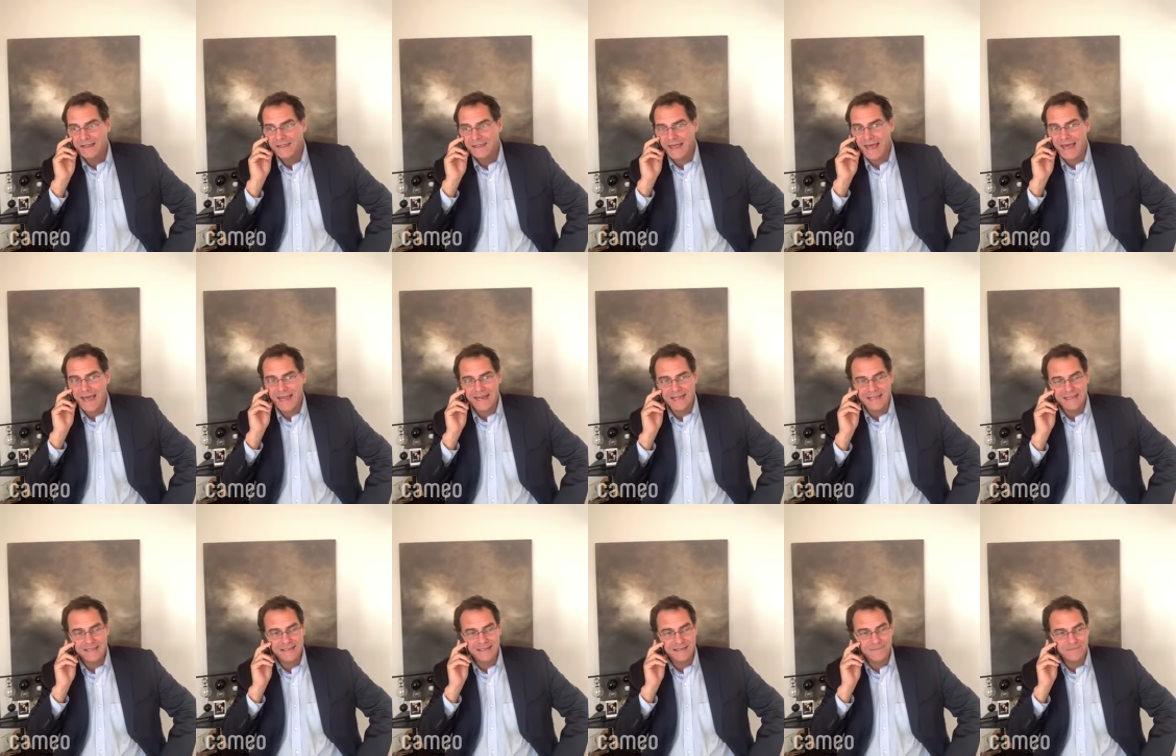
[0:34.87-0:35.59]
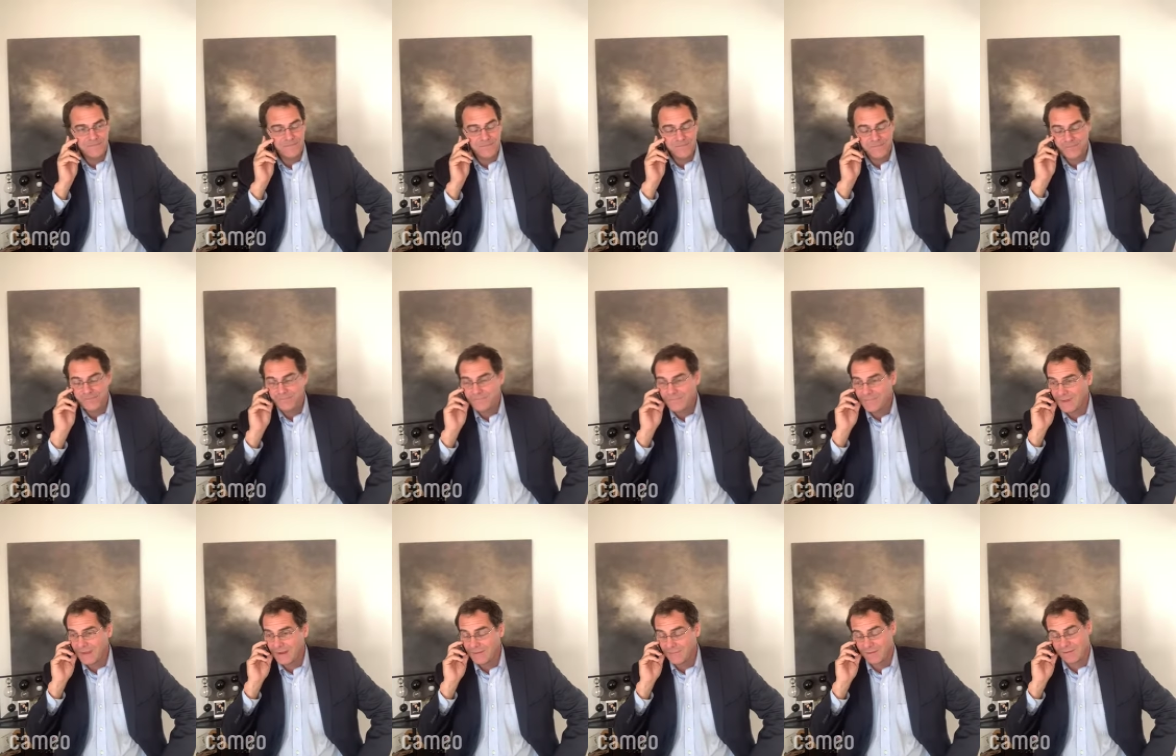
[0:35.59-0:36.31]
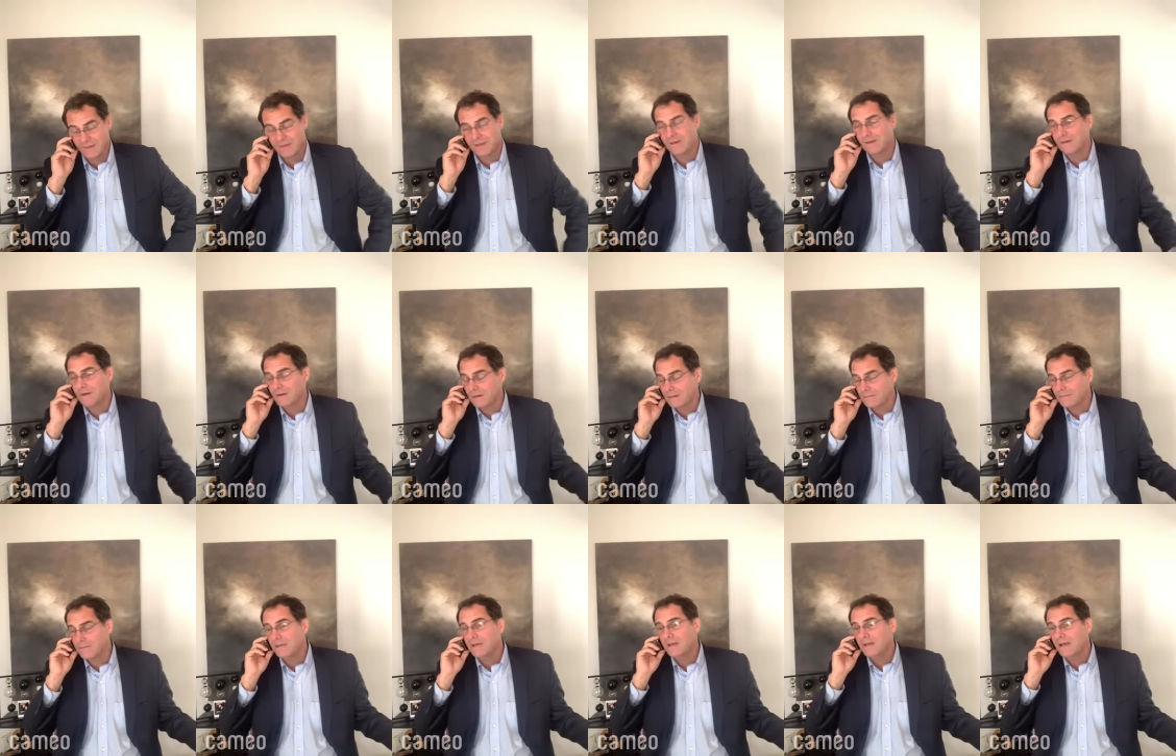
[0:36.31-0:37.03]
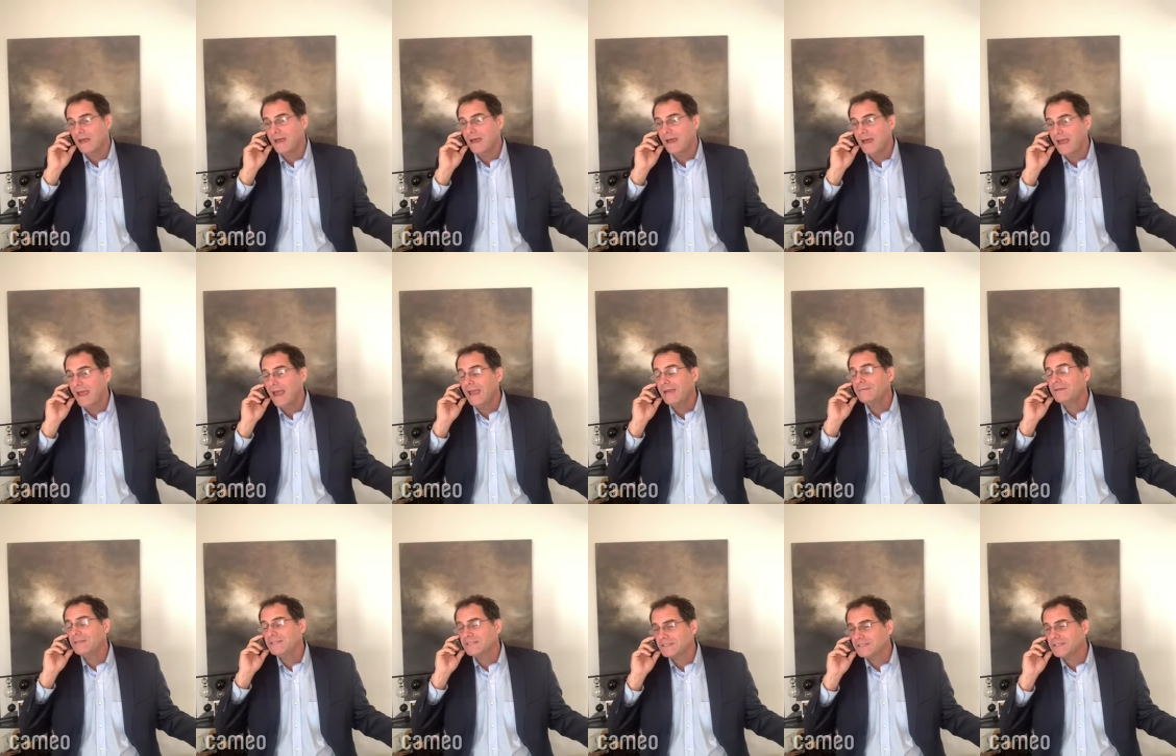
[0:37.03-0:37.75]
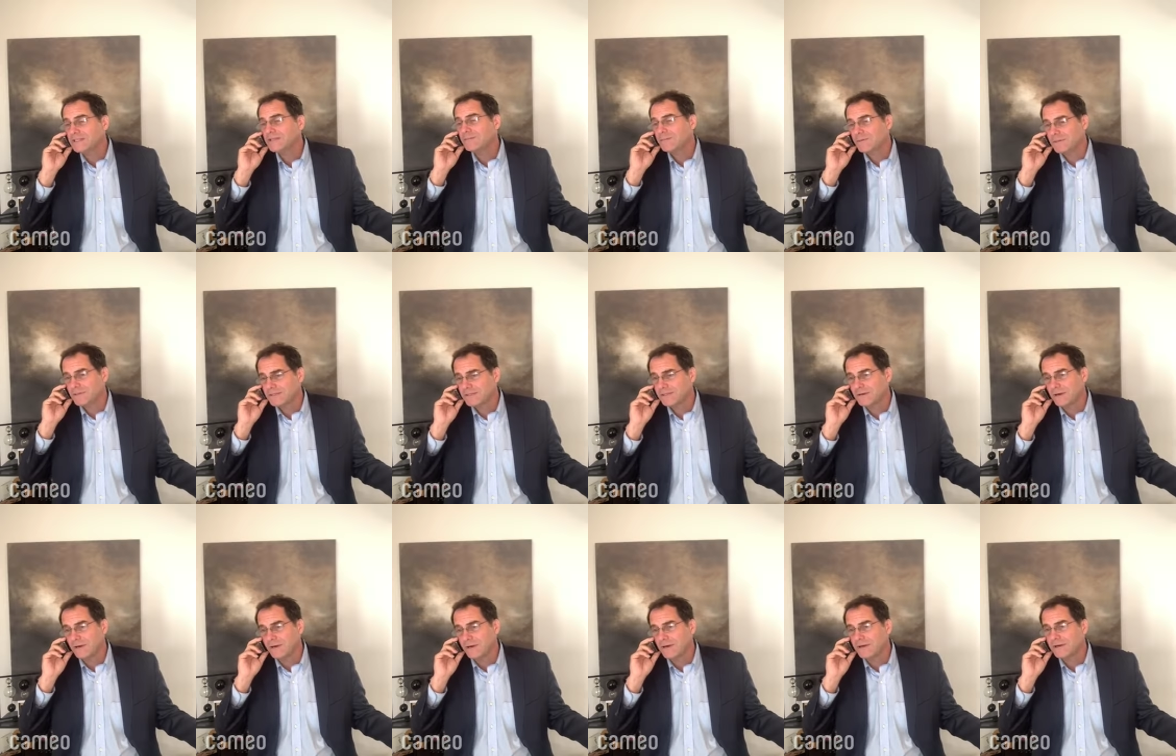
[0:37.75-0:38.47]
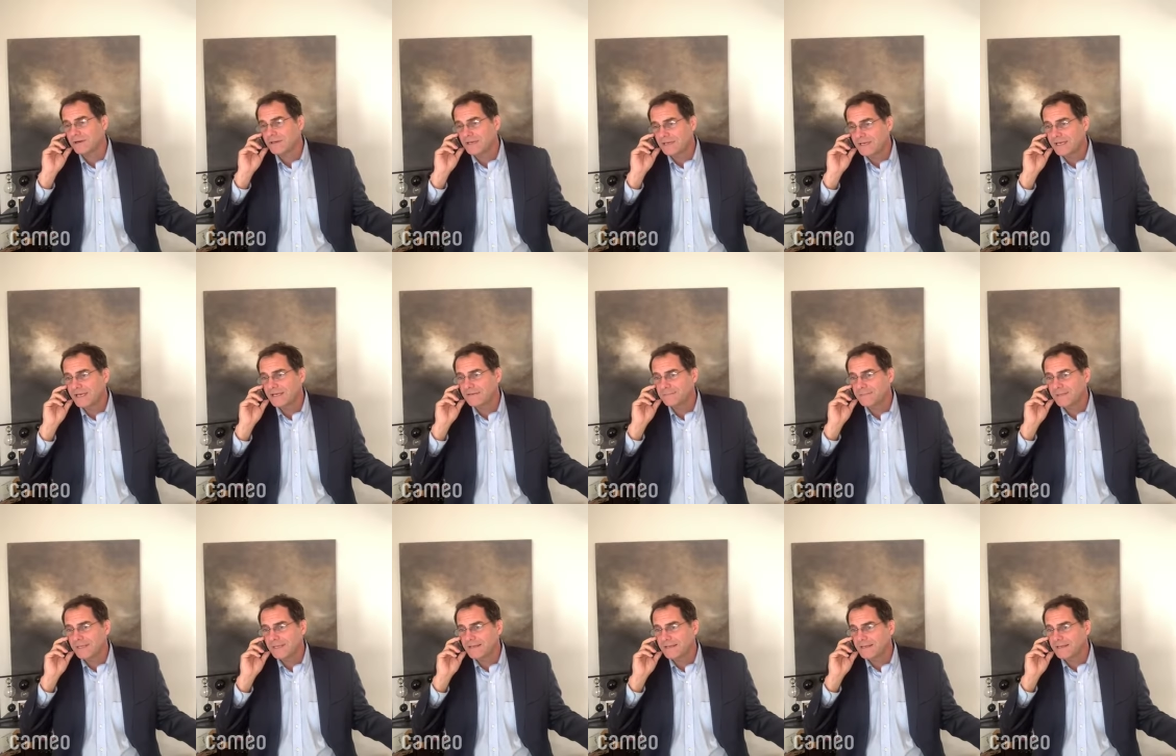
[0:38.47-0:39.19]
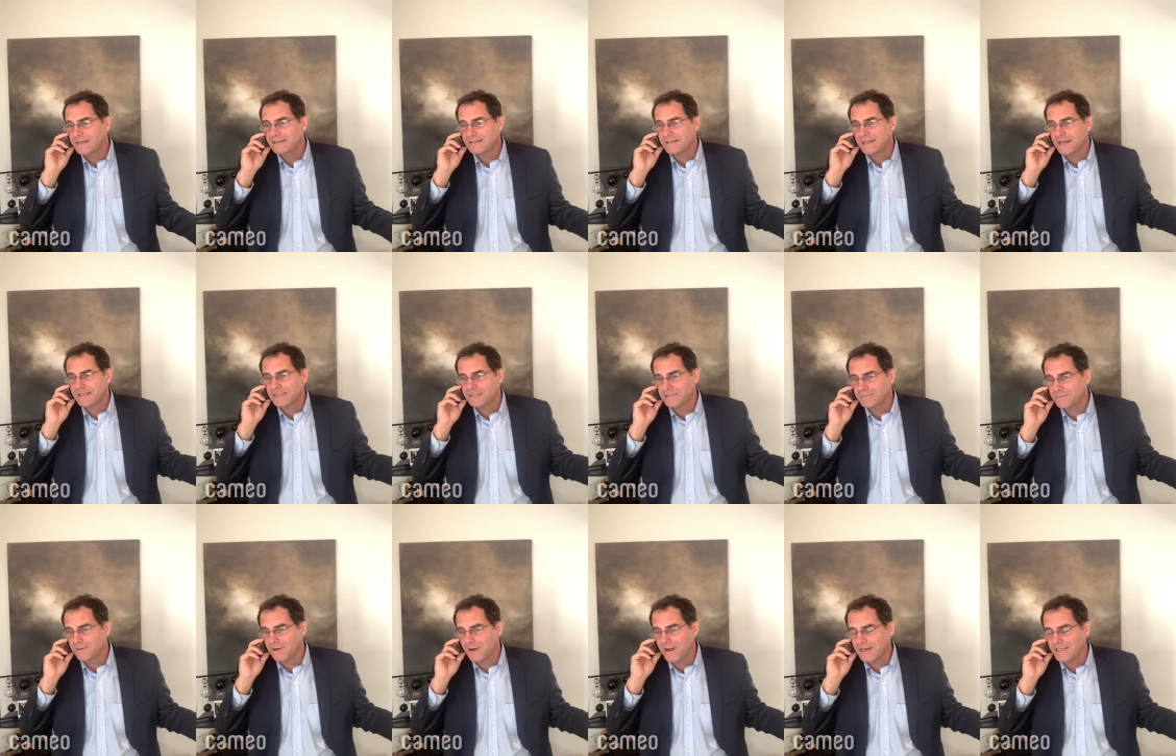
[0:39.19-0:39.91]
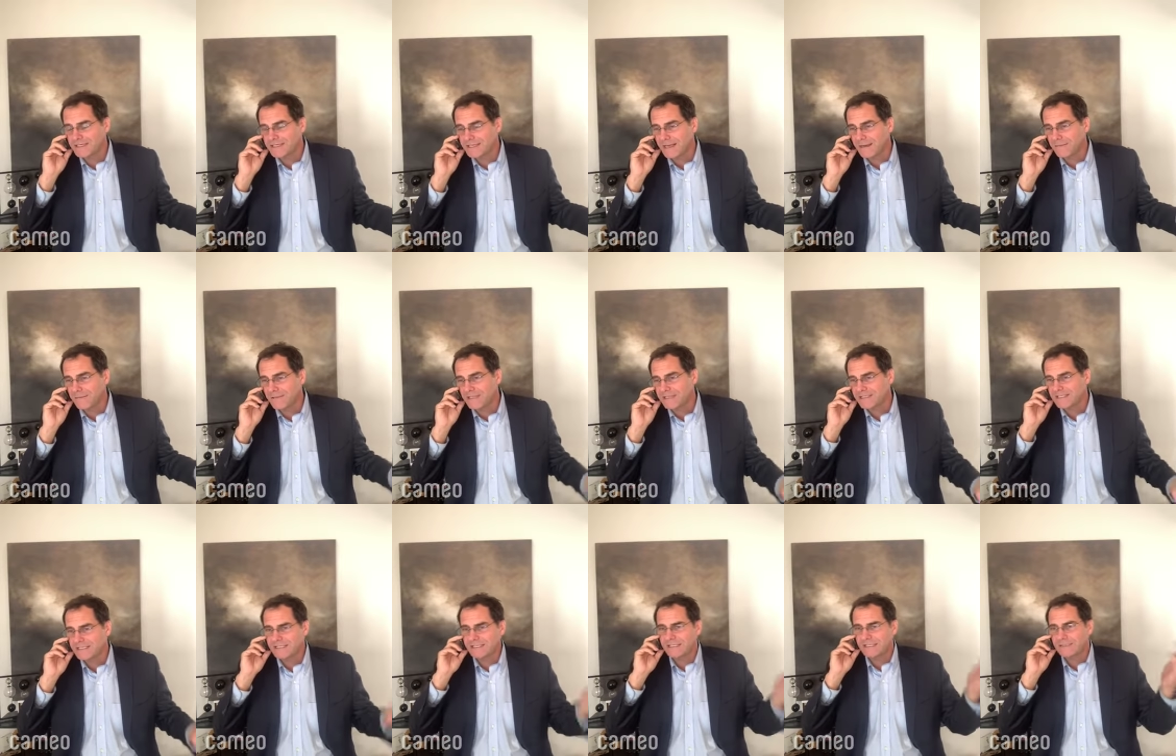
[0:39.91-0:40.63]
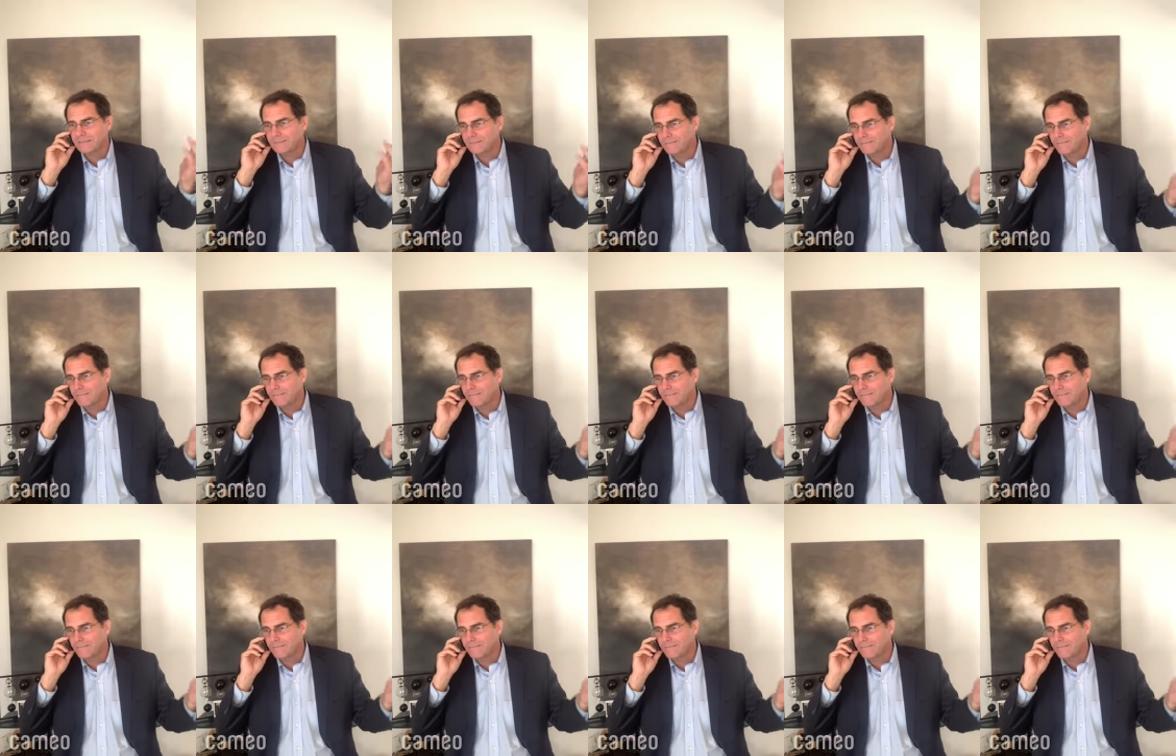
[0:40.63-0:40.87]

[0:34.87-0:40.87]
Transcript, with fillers: That it, it, Amy's a superstar. You kidding me? It's not surprising. I mean, this is